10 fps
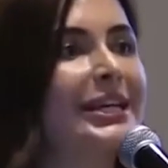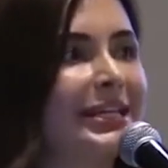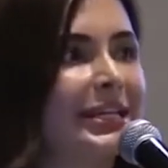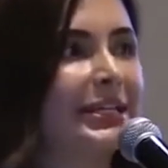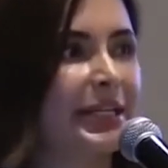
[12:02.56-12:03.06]

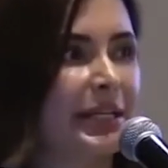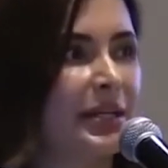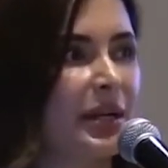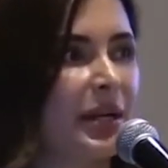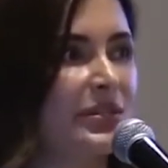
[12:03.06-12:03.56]

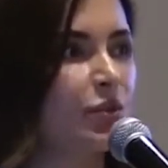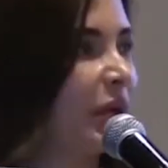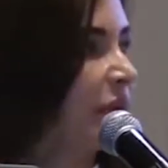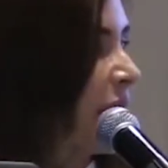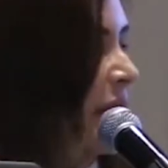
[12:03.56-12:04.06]
clinically as
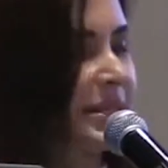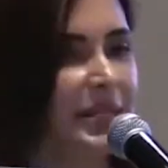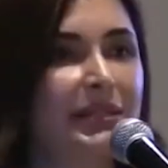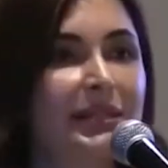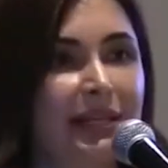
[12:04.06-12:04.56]
well as
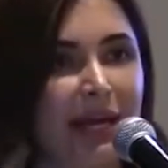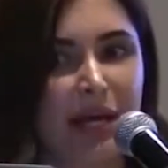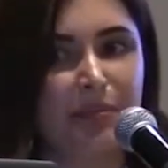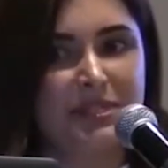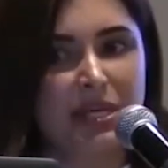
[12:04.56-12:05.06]
in the
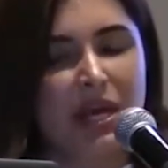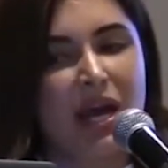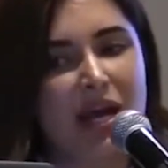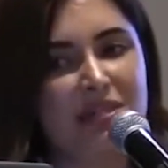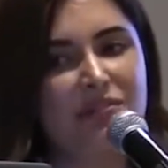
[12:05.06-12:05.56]
labs
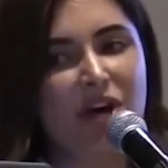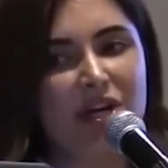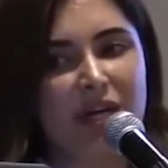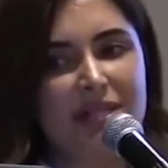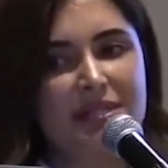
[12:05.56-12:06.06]
as
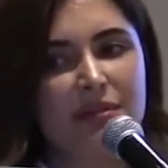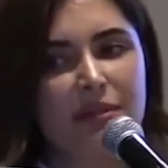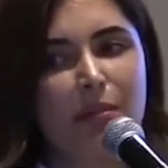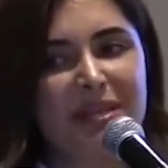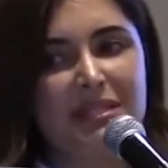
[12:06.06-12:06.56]
far
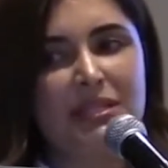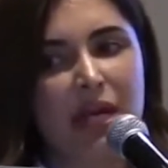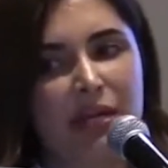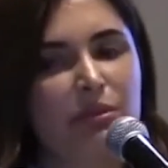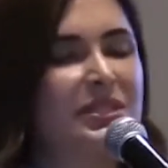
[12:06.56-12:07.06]
as the
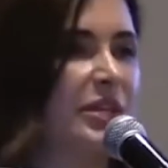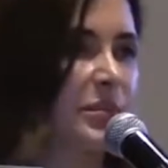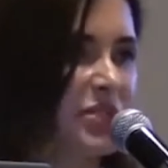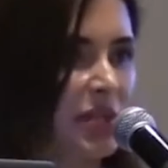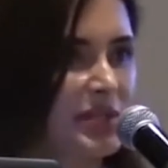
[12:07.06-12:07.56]
mesenchymal
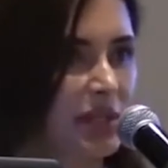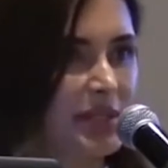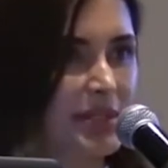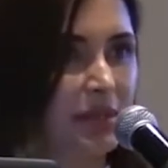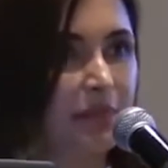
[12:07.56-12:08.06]
stem cells are
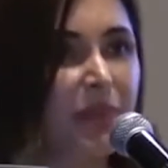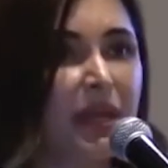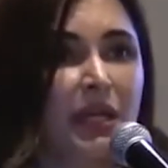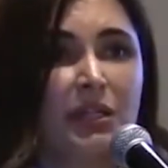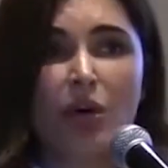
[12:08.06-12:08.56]
concerned.
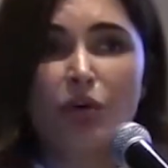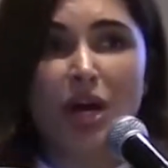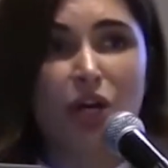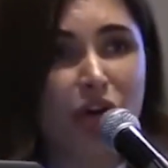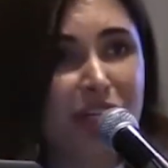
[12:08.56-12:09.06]

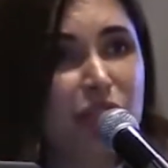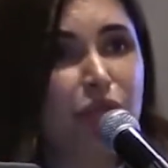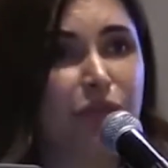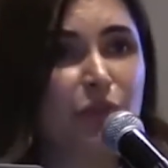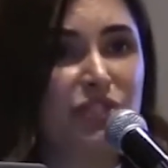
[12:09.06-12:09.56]
Now, according
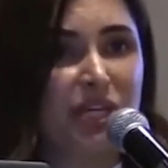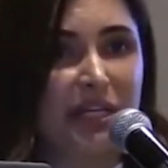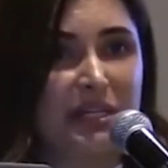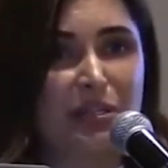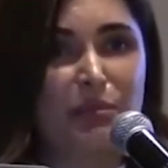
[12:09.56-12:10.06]
to few
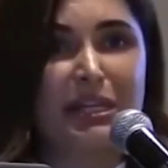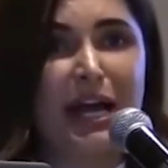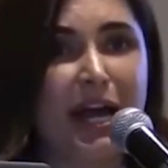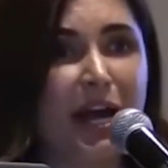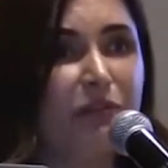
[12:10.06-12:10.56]
studies,
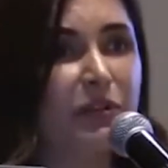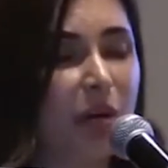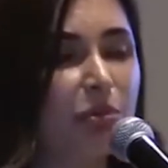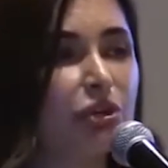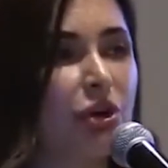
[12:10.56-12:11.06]
I have
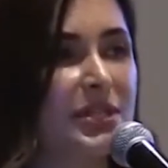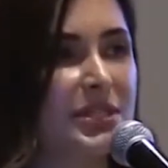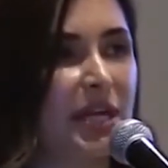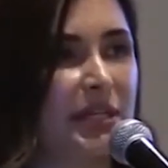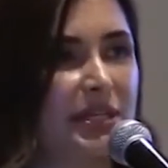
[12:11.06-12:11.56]
come
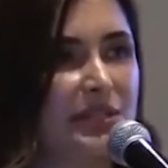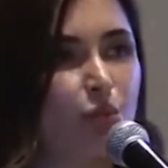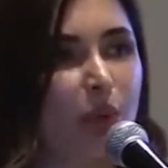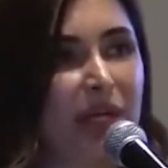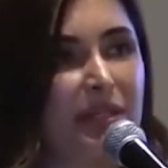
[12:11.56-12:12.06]
across studies
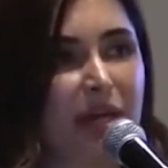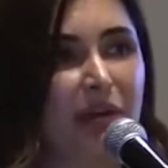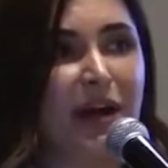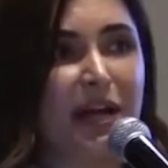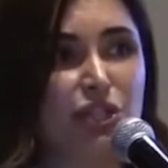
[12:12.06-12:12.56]
where they
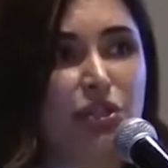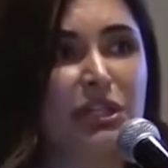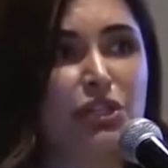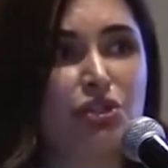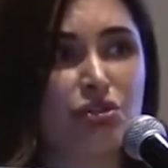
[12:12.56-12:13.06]
have
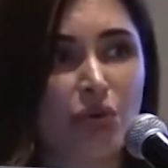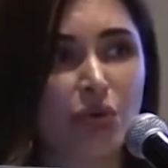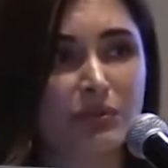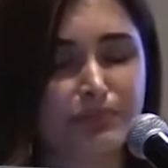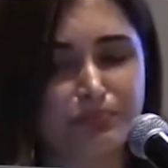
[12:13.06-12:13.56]
actually
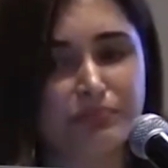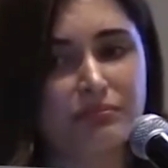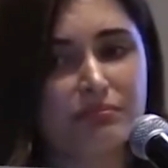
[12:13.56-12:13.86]
shown